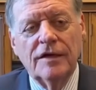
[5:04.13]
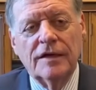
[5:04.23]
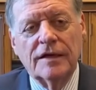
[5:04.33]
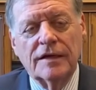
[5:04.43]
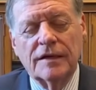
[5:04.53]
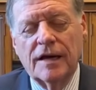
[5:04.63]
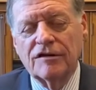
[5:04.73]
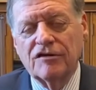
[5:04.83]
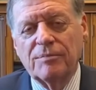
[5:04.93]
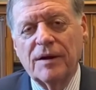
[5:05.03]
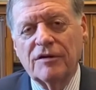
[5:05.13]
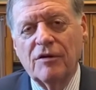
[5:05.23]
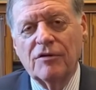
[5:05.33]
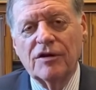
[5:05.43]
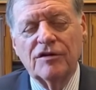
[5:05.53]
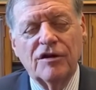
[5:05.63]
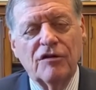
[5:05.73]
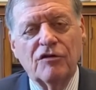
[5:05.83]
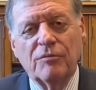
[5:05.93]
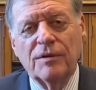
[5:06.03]
I suspect there'll
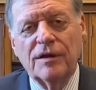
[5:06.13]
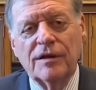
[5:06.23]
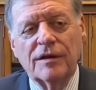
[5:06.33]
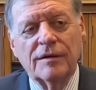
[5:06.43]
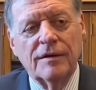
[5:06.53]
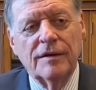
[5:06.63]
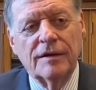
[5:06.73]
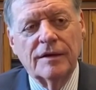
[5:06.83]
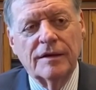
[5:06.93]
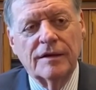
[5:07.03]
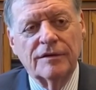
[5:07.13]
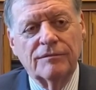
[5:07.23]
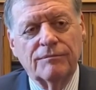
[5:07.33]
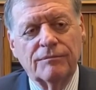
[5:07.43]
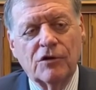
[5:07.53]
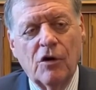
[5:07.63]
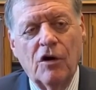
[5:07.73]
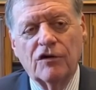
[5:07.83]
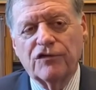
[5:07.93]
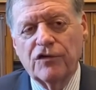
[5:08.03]
continue to be
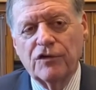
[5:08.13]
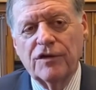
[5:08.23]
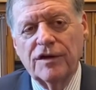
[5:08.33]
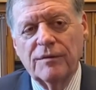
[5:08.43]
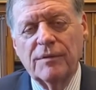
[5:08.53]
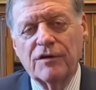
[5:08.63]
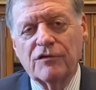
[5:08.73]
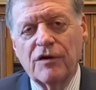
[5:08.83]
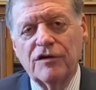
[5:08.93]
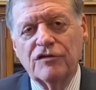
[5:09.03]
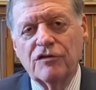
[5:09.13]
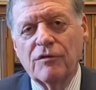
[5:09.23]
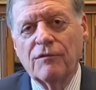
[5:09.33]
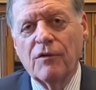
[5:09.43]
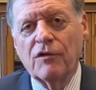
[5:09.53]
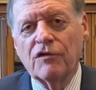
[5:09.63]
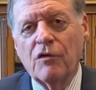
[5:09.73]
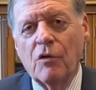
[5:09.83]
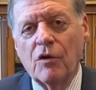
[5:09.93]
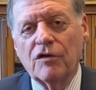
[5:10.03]
calls for the administration to reverse
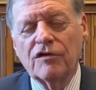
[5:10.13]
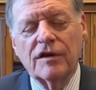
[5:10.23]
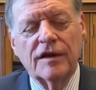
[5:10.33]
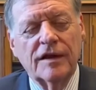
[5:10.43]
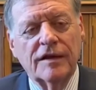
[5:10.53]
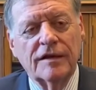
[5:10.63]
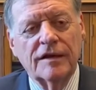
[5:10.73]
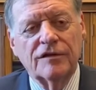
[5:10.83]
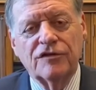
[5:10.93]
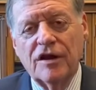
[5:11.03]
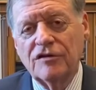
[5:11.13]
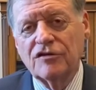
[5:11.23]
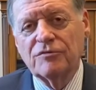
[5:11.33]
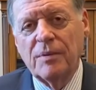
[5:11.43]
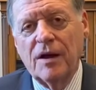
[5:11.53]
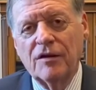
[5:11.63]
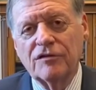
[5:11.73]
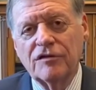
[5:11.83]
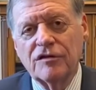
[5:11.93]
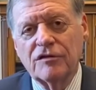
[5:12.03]
course and change its
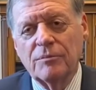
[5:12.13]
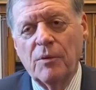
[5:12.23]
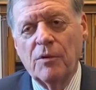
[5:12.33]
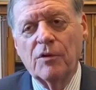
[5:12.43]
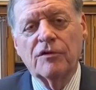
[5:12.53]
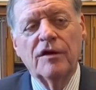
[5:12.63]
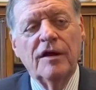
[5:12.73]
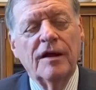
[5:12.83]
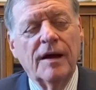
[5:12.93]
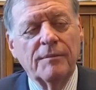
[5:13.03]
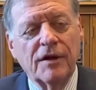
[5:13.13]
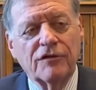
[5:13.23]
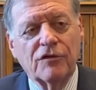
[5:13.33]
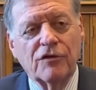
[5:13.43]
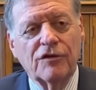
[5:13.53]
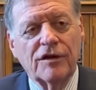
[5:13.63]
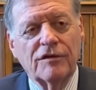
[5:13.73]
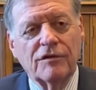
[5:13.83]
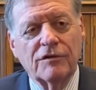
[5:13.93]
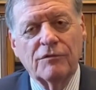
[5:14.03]
policies at the borders. I'm not sure
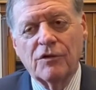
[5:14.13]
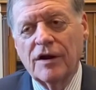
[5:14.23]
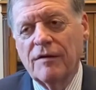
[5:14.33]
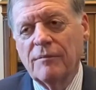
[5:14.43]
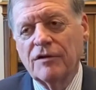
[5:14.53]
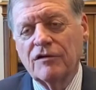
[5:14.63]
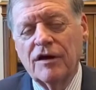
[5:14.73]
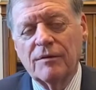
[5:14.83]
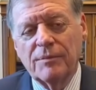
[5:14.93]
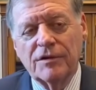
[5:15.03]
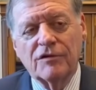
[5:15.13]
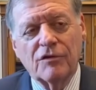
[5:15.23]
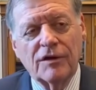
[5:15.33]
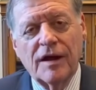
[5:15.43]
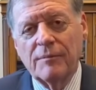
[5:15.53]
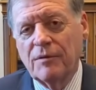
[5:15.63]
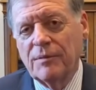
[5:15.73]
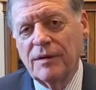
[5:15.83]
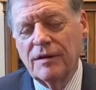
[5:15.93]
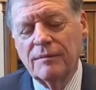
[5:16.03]
that we're going to have much luck, but certainly I'm going to
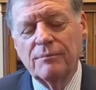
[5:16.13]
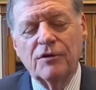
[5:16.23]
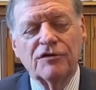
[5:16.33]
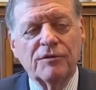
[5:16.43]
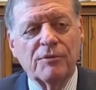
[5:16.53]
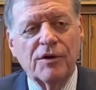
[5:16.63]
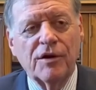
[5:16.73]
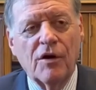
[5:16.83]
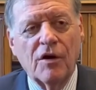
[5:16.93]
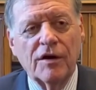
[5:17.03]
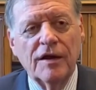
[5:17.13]
be pushing pretty hard